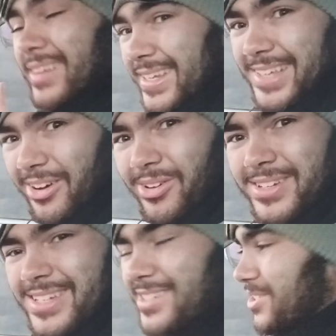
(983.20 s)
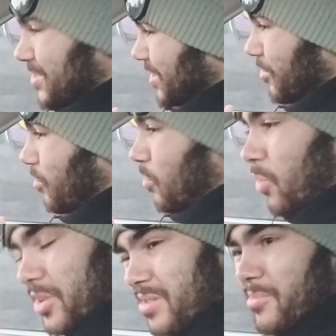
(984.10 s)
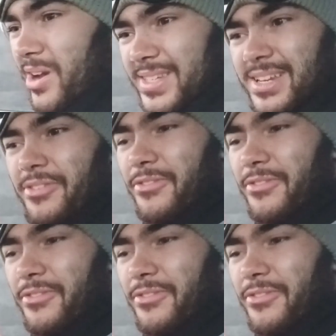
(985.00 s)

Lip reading: Let's get on to one of the most